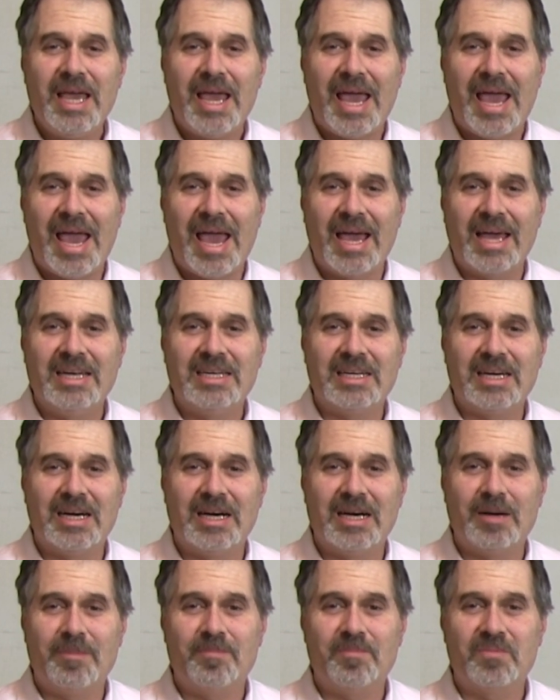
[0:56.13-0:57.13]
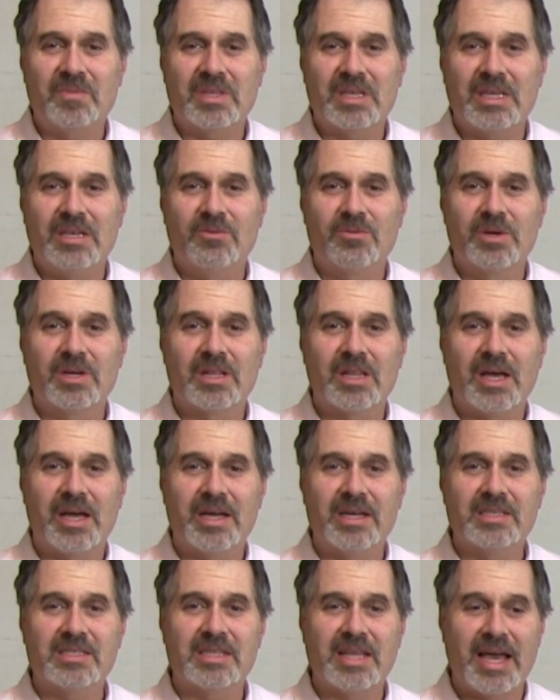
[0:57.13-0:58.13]
And um, he
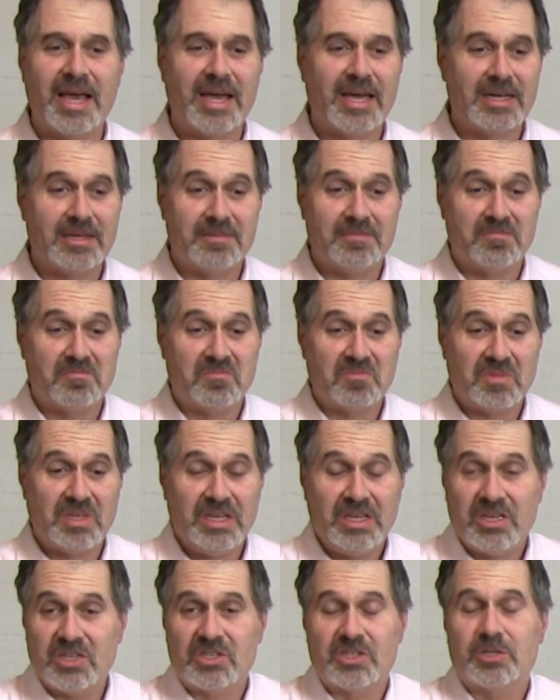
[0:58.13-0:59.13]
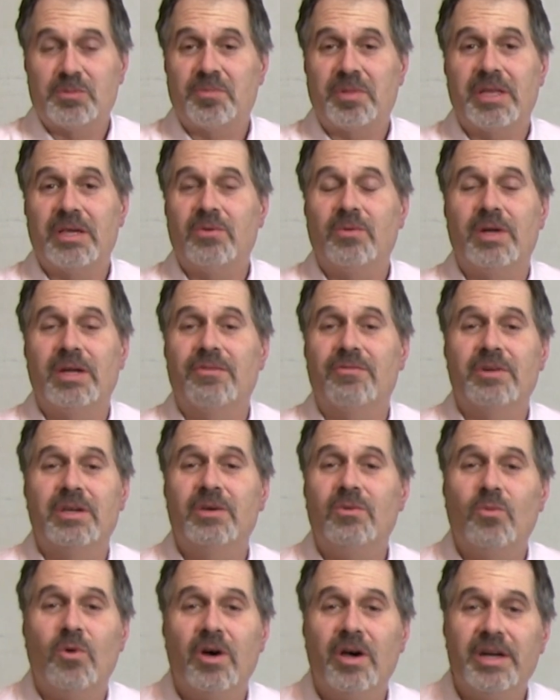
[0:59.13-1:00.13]
realized that he could just play whatever he
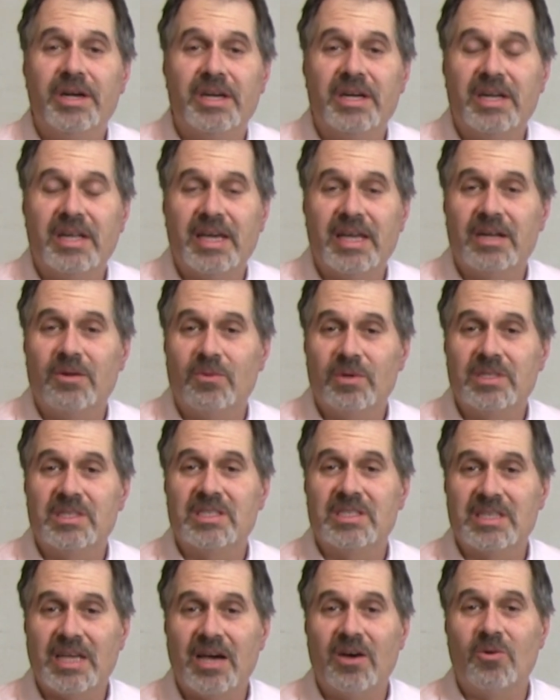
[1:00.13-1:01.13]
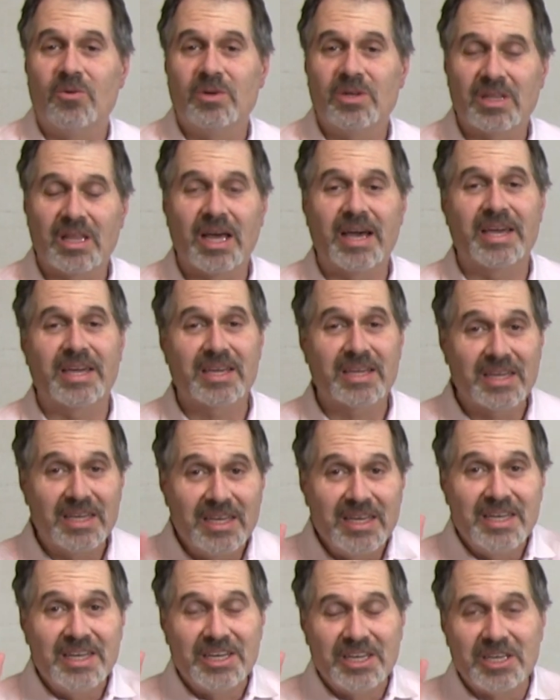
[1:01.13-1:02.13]
wanted and it would sound like
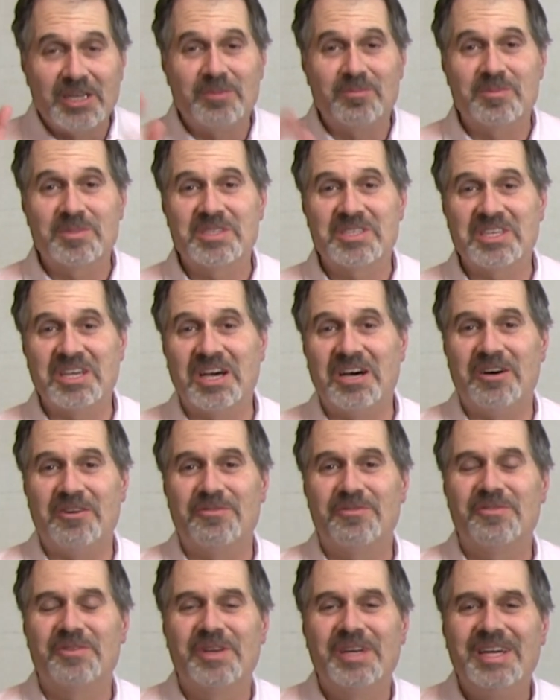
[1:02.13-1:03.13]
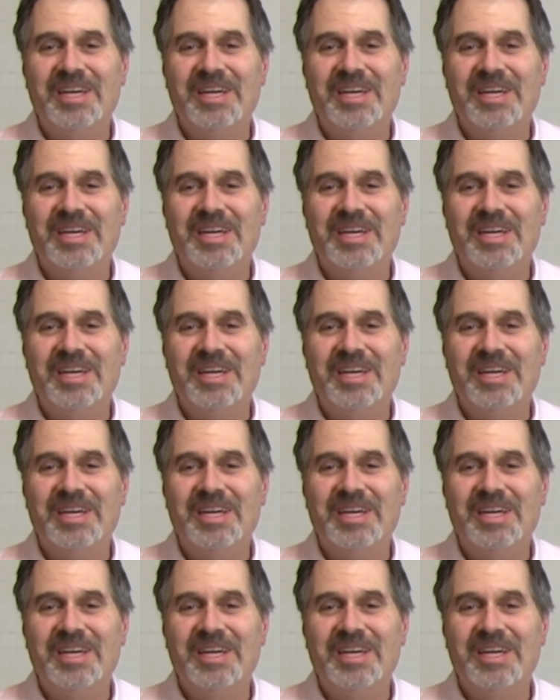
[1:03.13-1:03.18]
himself.